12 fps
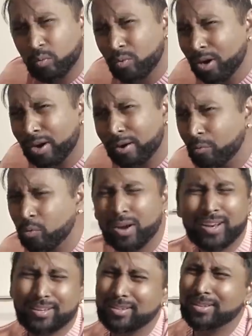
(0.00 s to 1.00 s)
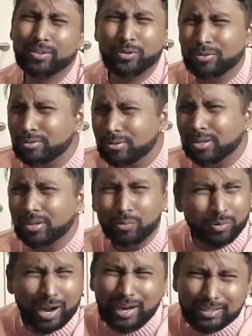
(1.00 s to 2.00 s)
Where? What? Who?
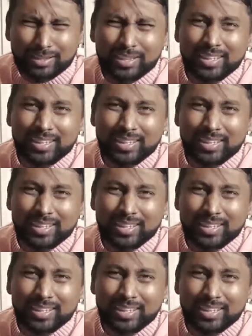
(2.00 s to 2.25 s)
What?